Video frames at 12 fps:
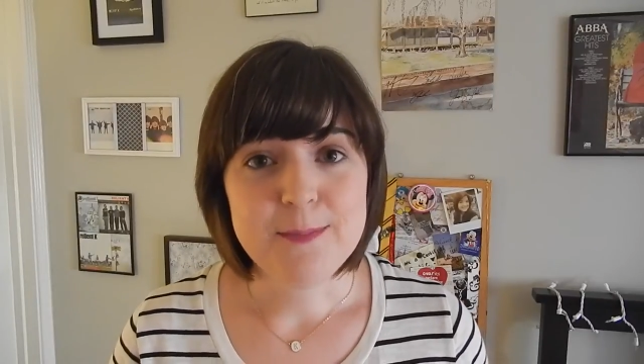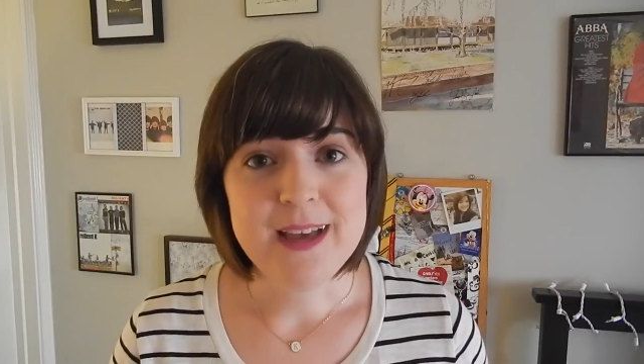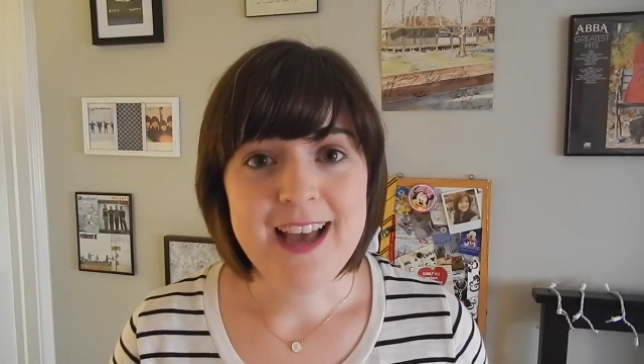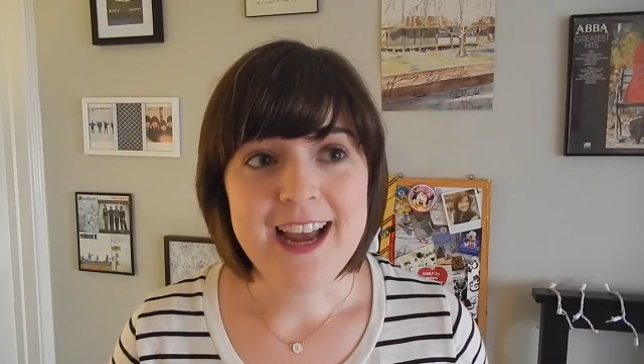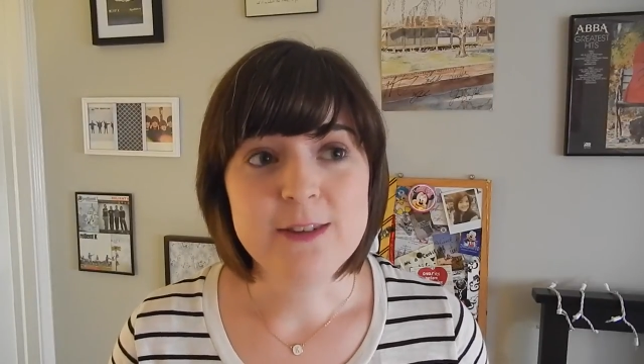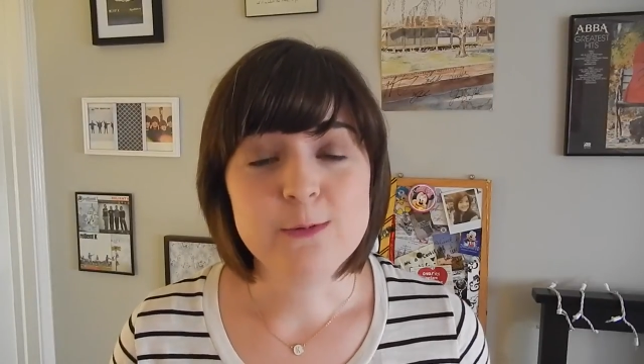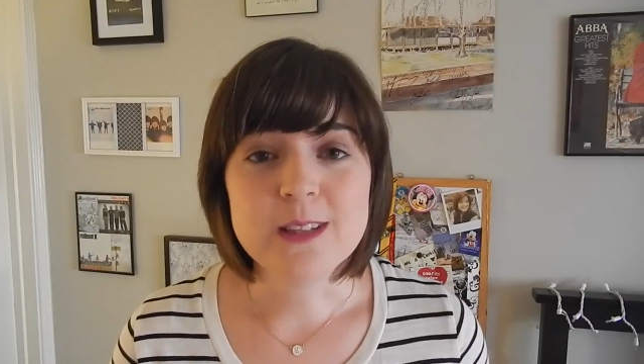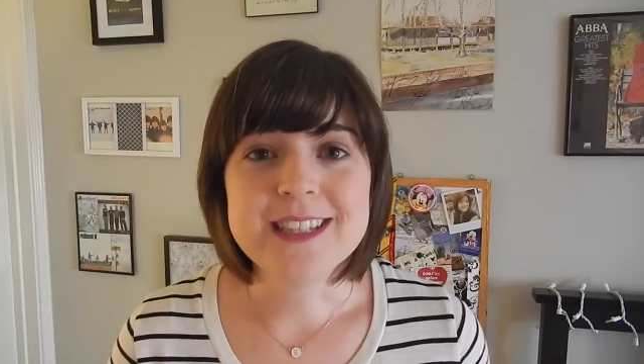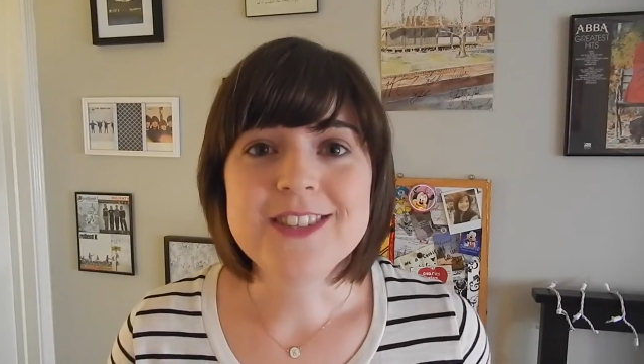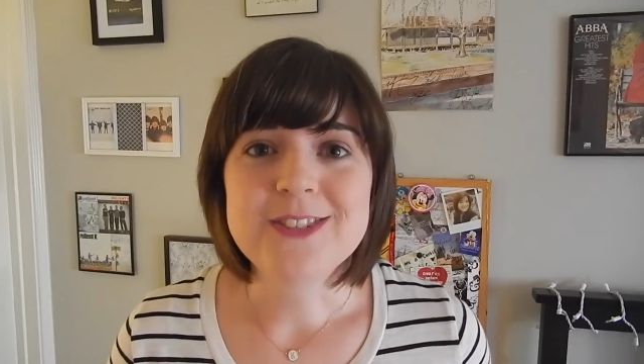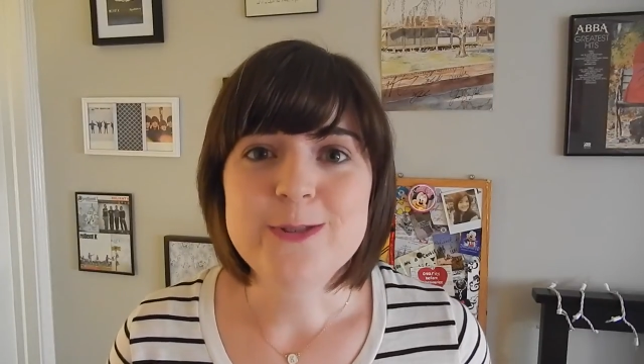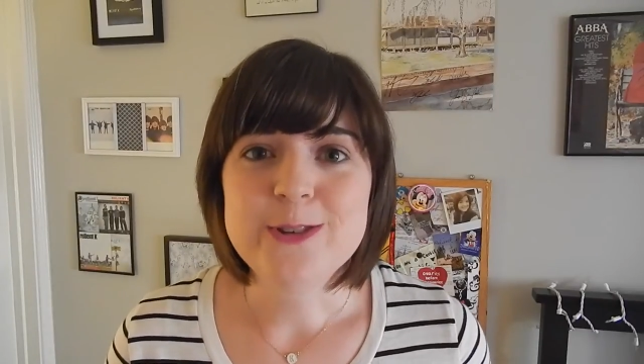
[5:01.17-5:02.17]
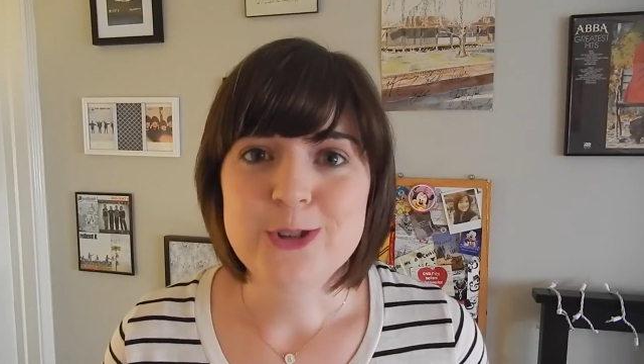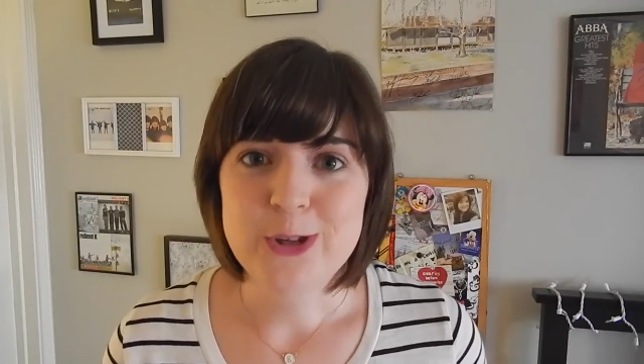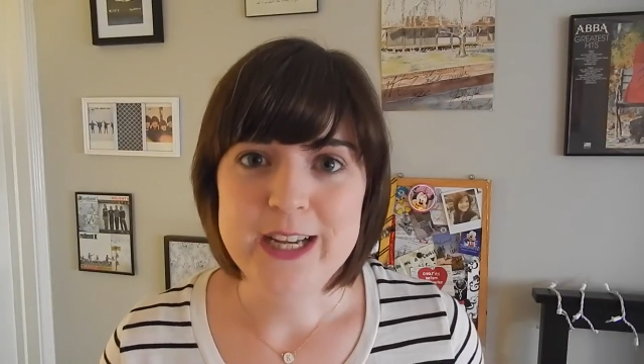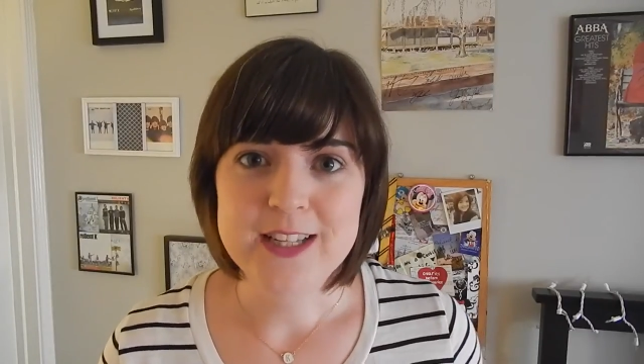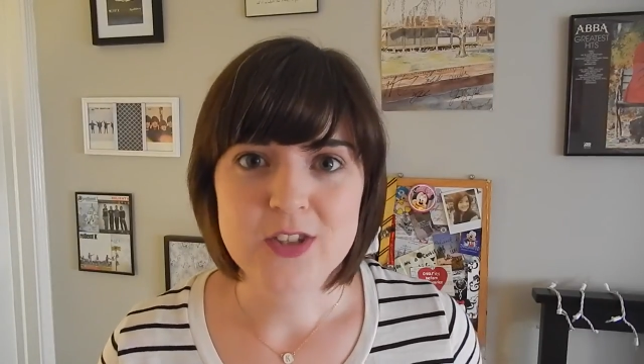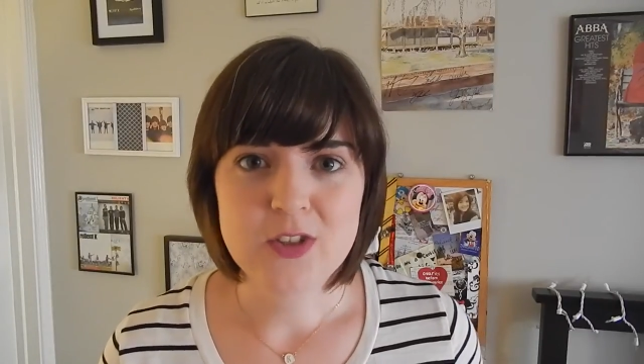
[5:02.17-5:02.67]
but I really do enjoy
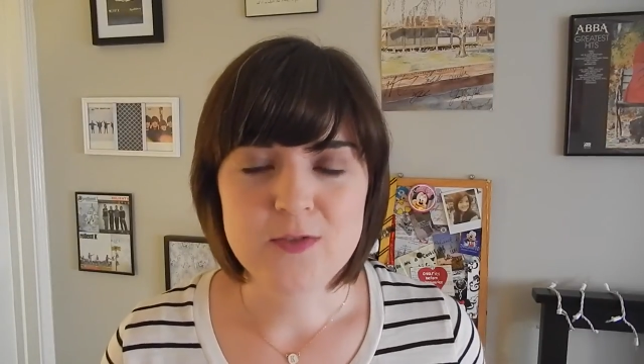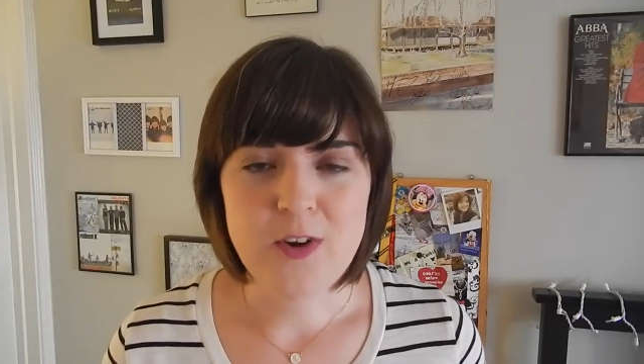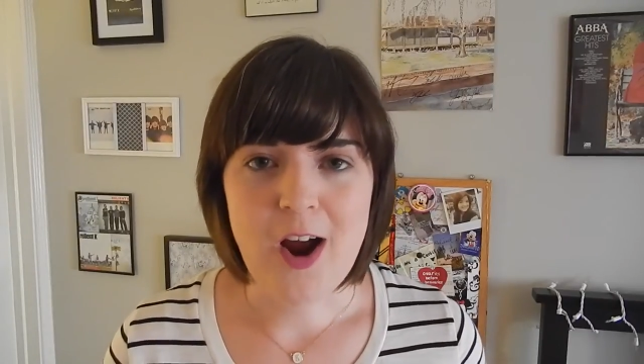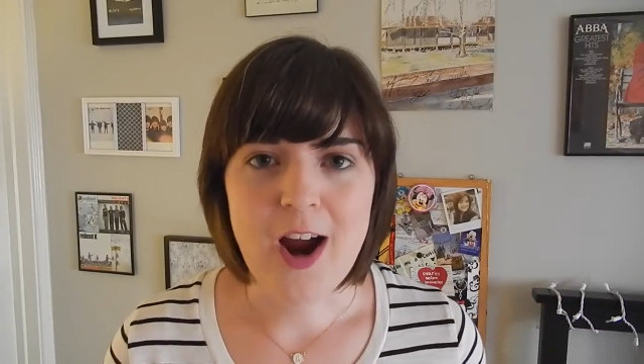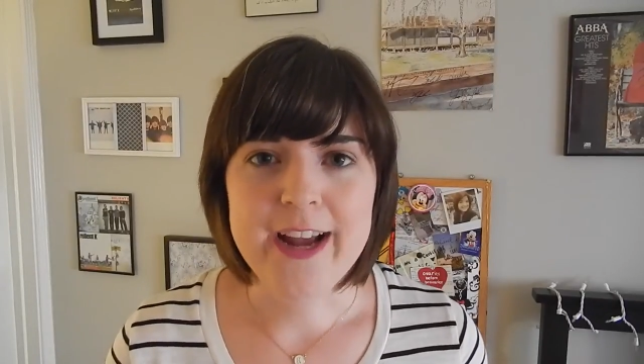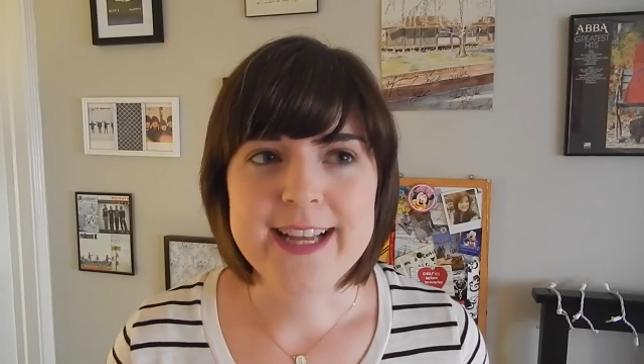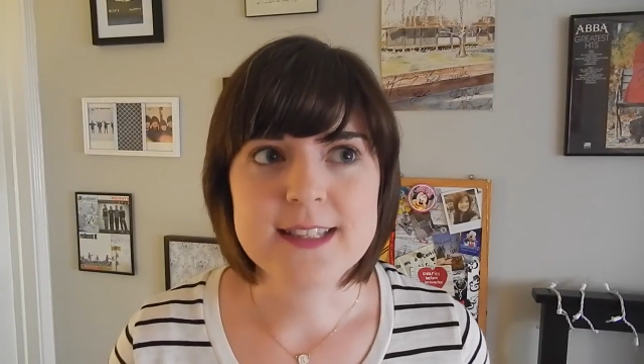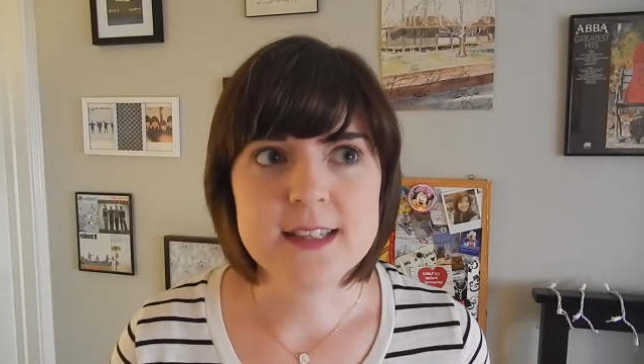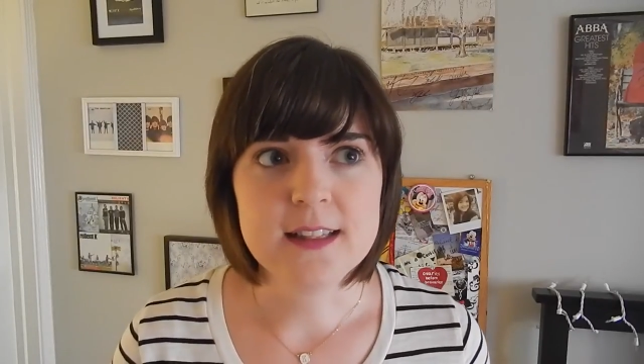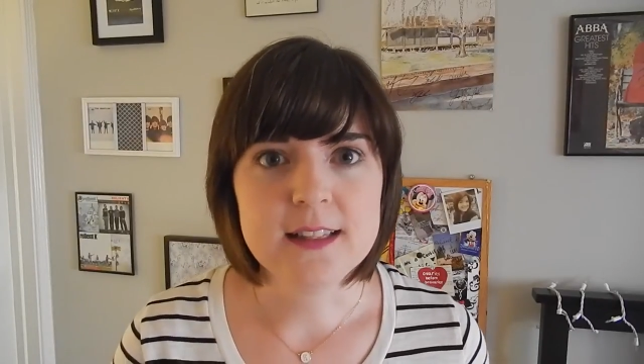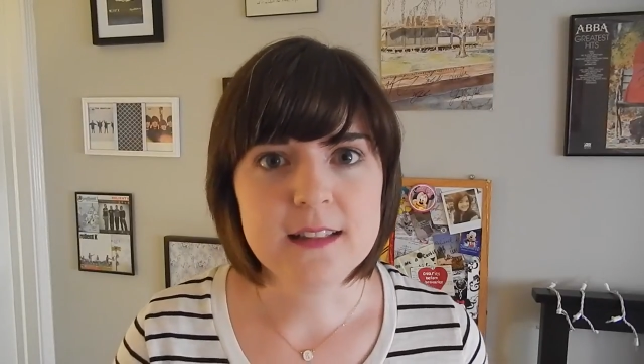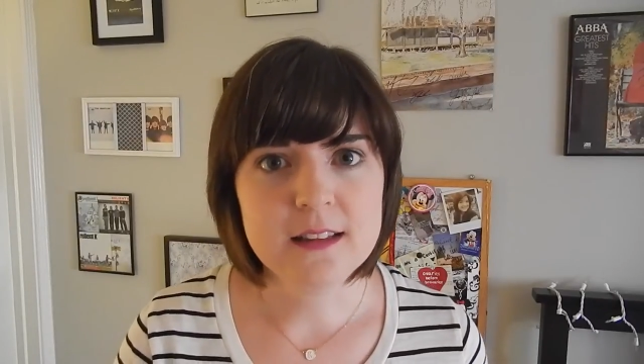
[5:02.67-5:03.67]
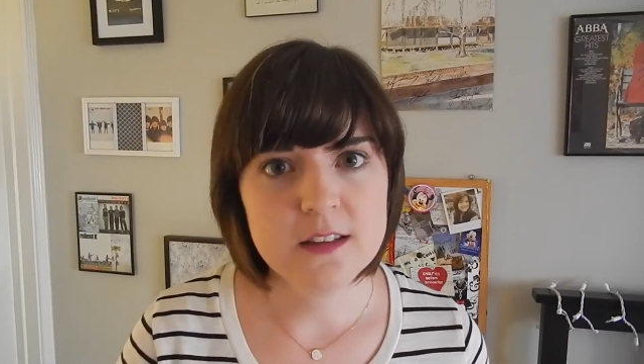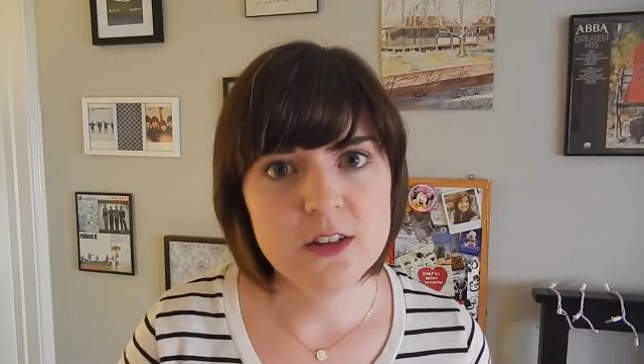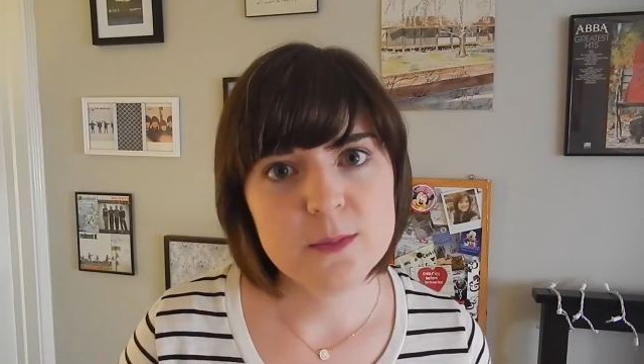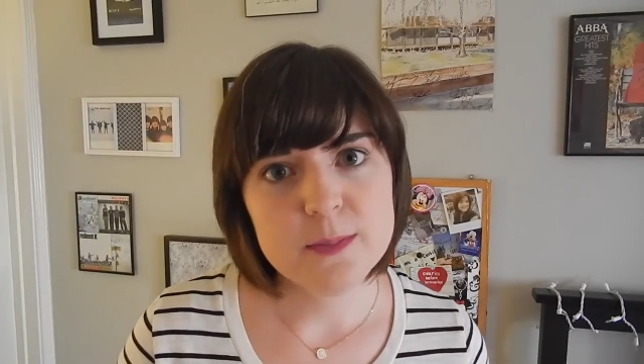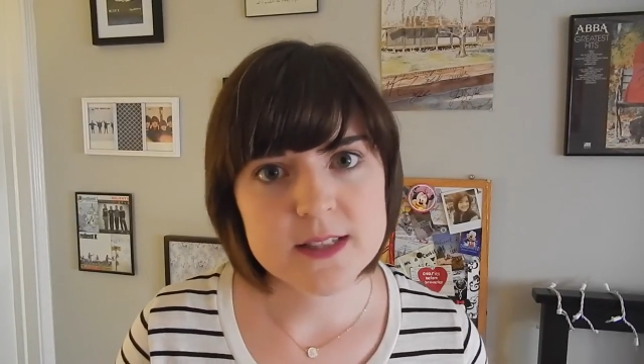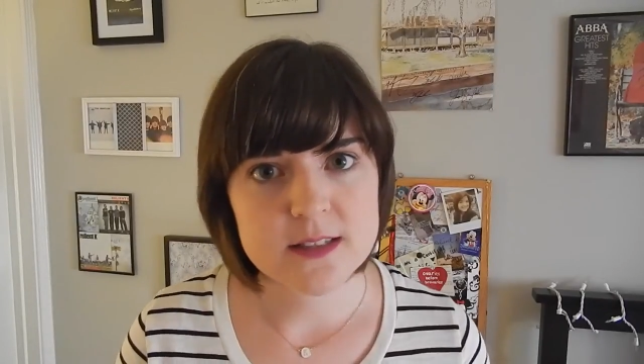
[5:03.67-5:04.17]
it so far. It's a little bit